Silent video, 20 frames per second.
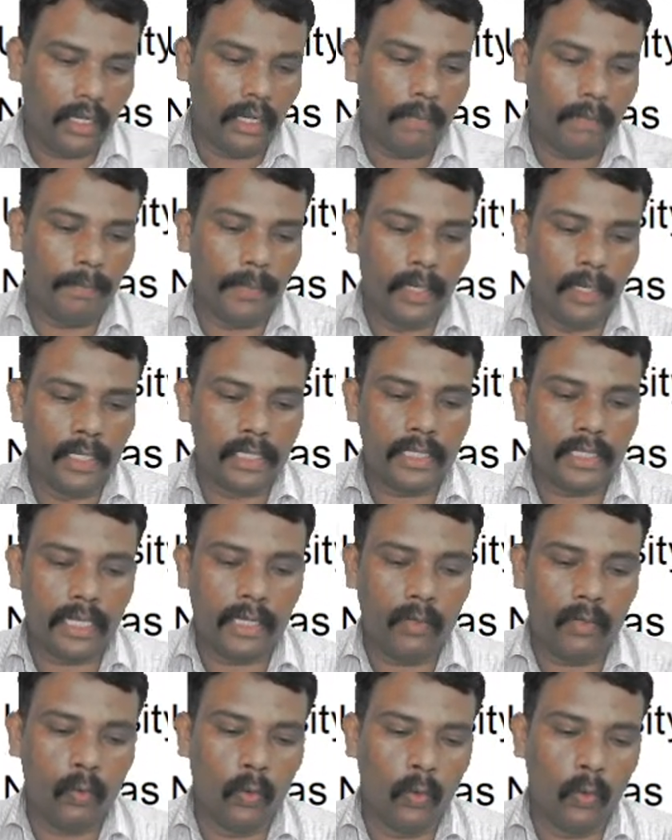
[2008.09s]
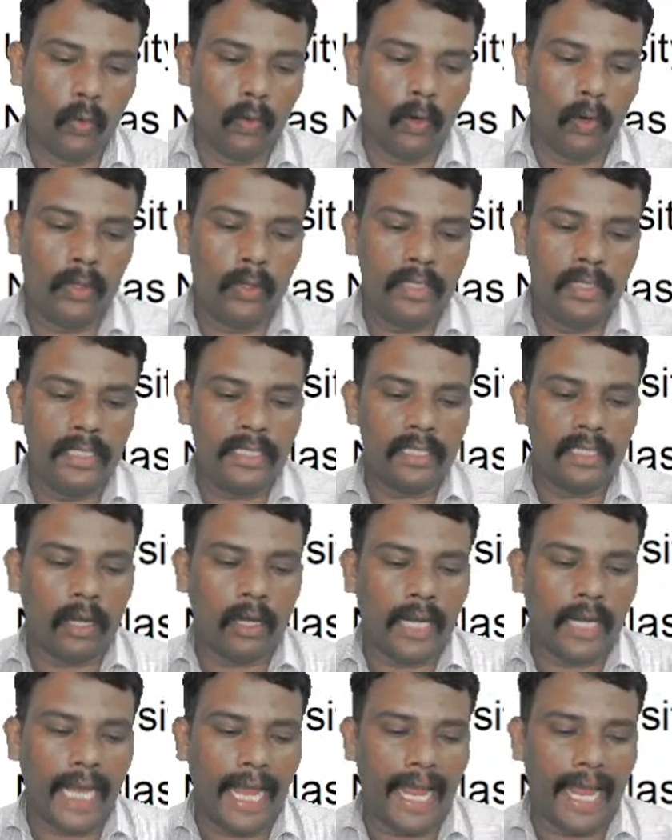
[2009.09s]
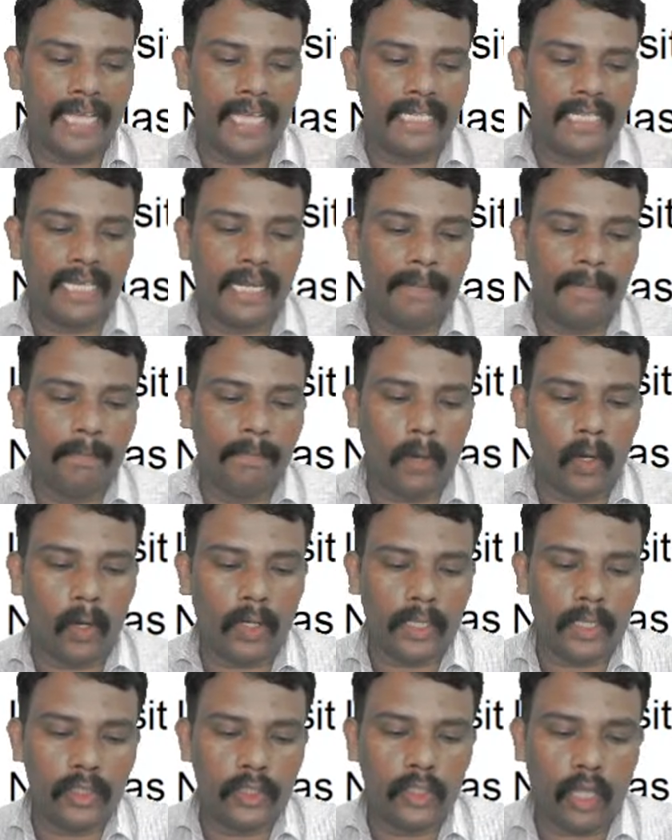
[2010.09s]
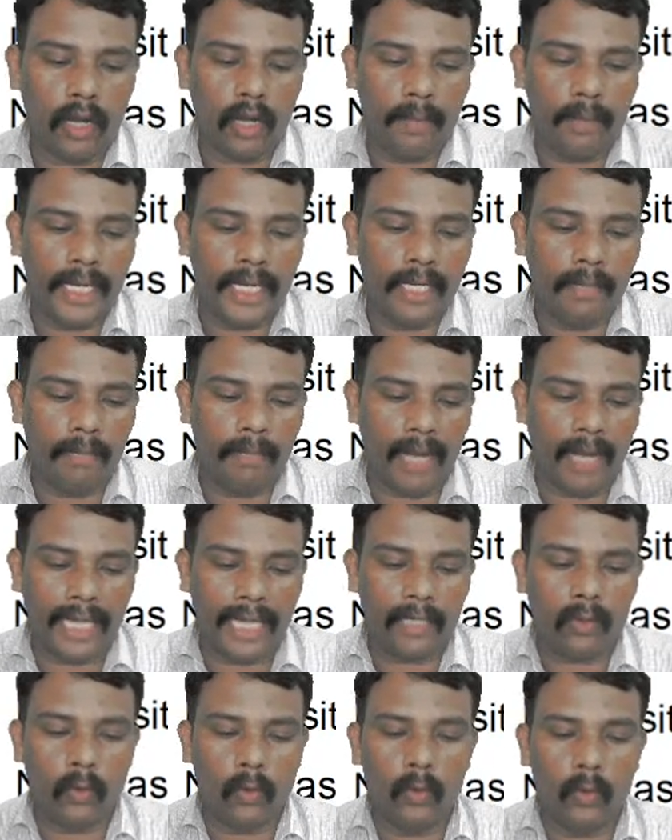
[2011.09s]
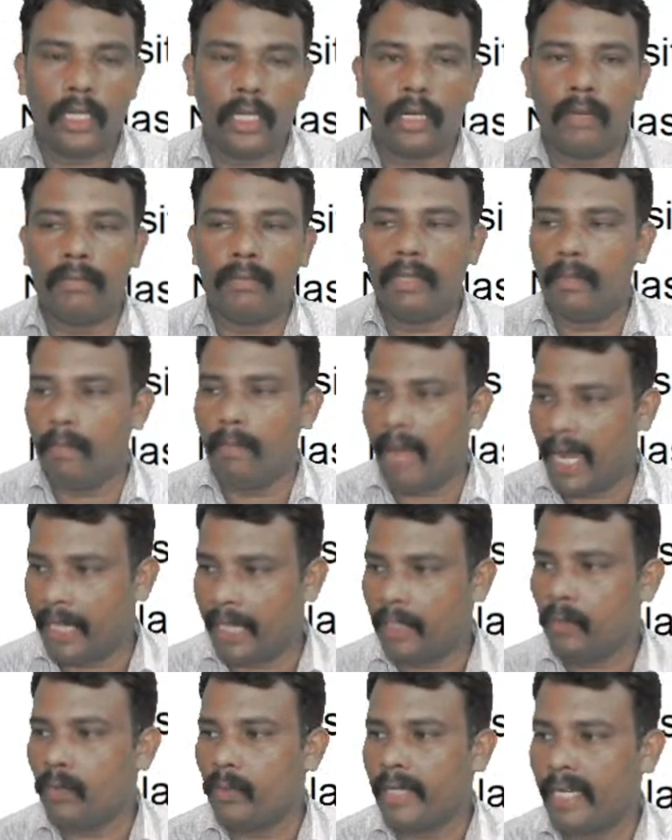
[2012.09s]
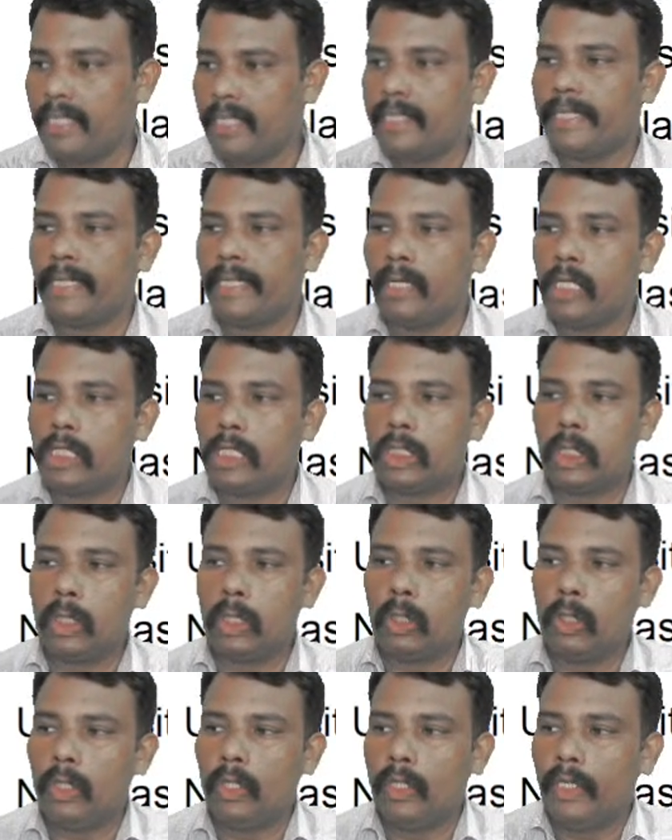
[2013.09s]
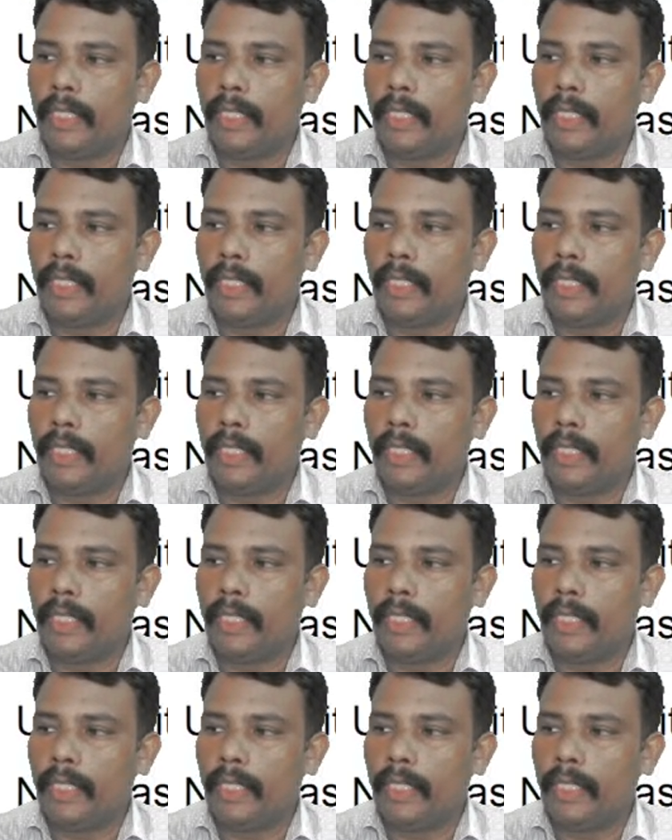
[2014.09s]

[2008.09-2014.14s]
A person who owns or has an important job in a bank, owner of the bank you can say also.